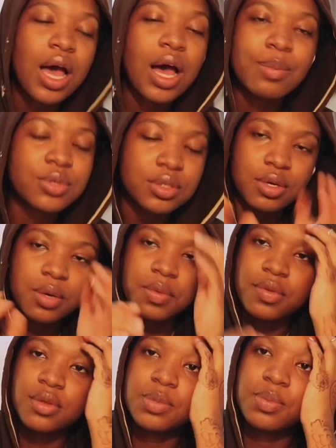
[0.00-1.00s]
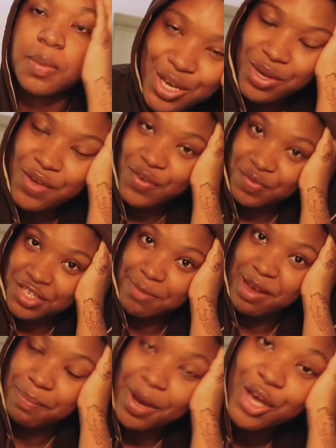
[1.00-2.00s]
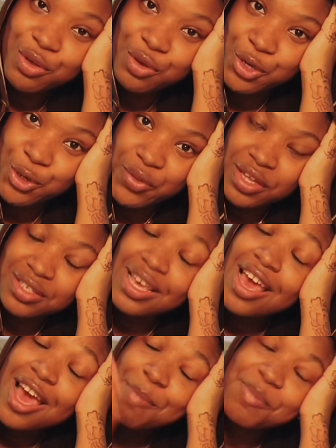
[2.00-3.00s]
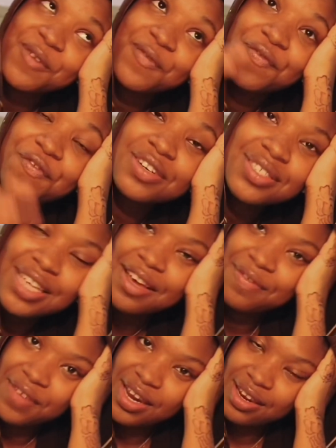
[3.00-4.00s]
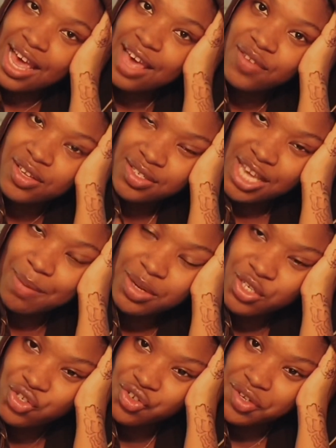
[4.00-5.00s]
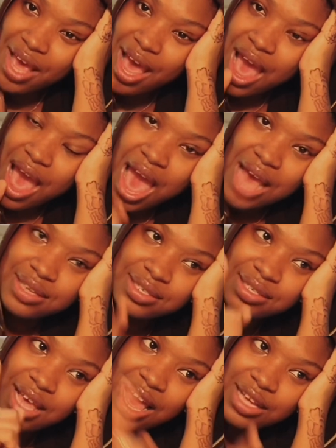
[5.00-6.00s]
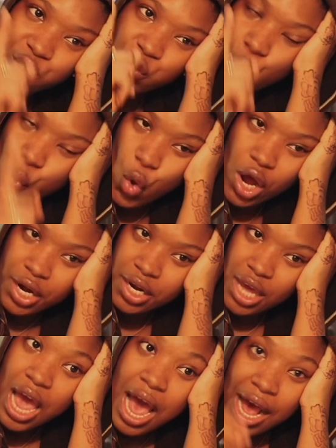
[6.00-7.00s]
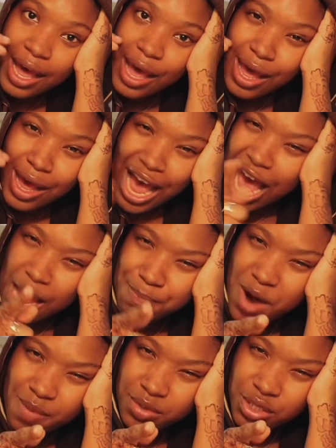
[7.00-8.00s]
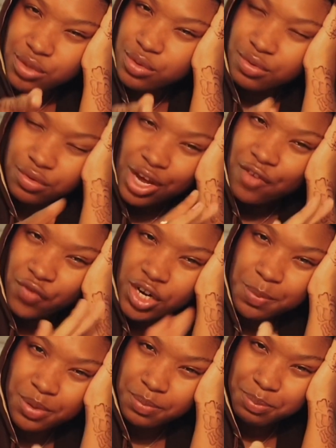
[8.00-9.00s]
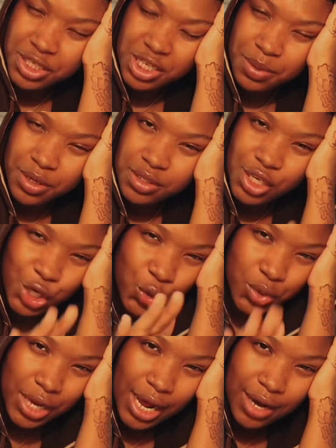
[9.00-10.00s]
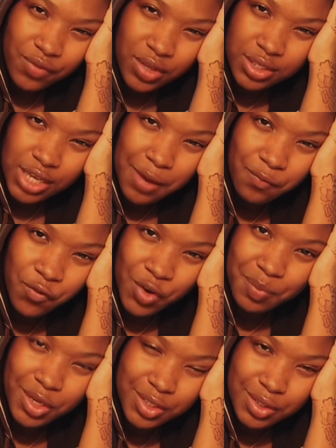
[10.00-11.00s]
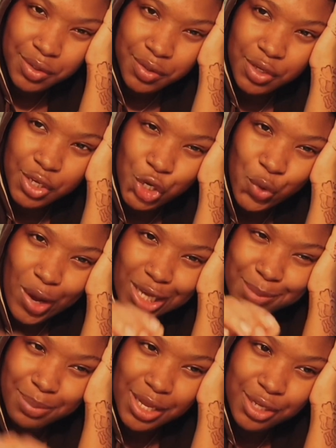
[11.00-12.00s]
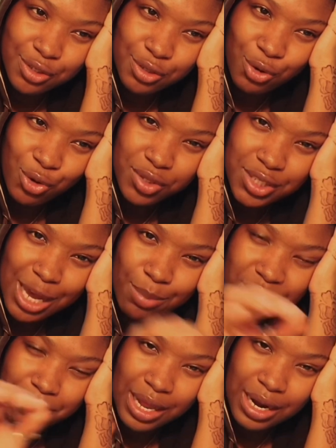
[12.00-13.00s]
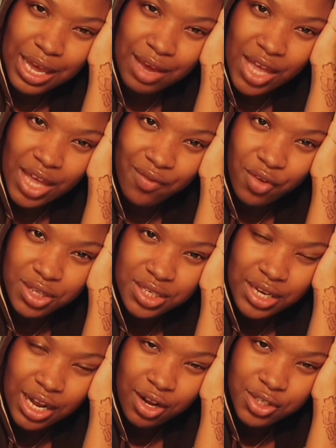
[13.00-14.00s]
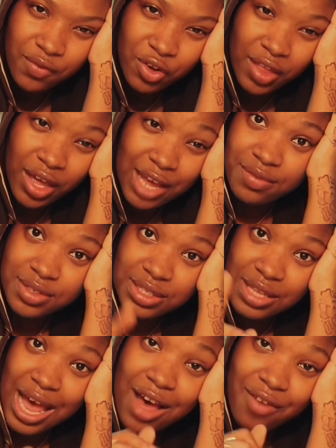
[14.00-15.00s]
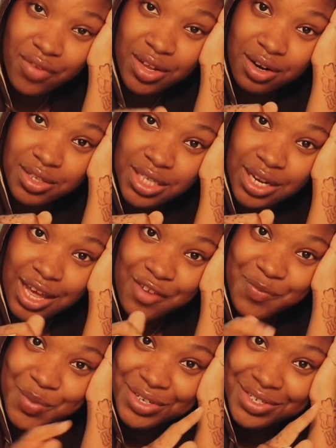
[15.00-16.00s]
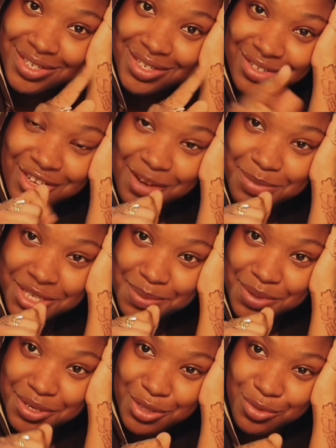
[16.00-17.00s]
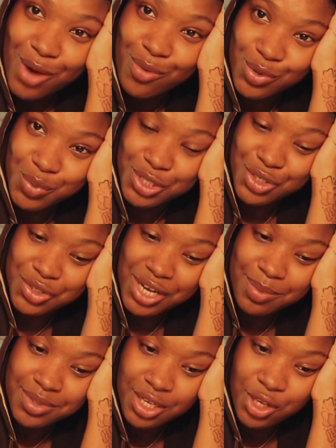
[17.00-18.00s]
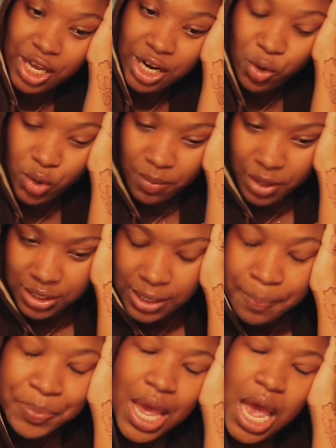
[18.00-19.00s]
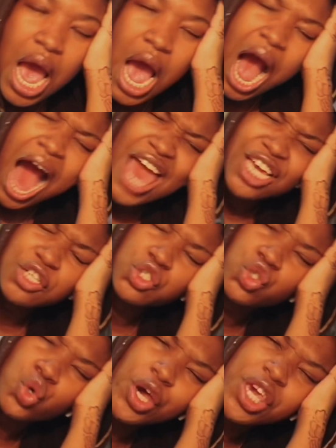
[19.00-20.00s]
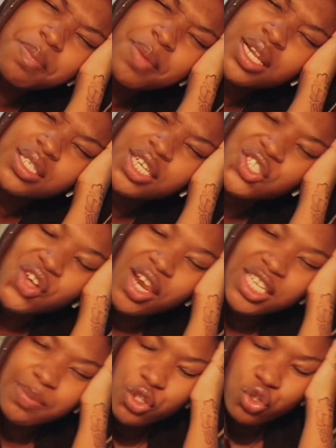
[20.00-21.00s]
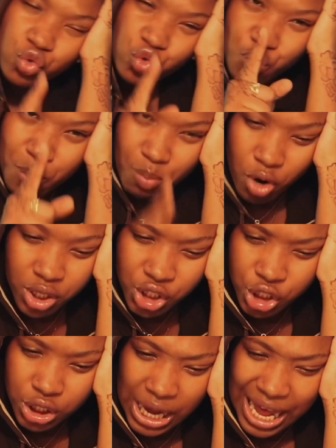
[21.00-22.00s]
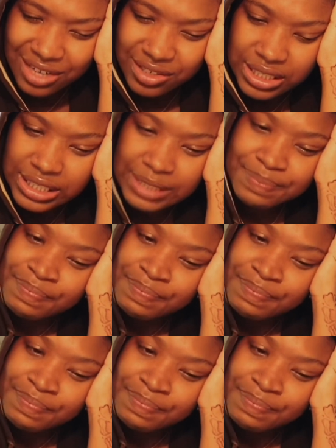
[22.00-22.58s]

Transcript: I'm just done with these people. If you've seen my bio, you know this. My first F in life is chemistry, SS1. I promise you, you are a very busy person. You don't have the time for me to, you know, explain to you all the times in my life that I've gotten a lot of other Fs. I have failed a lot in life, but you're a busy person, so I won't waste your time to tell you all about them. I enjoy meditation a little bit too much, actually.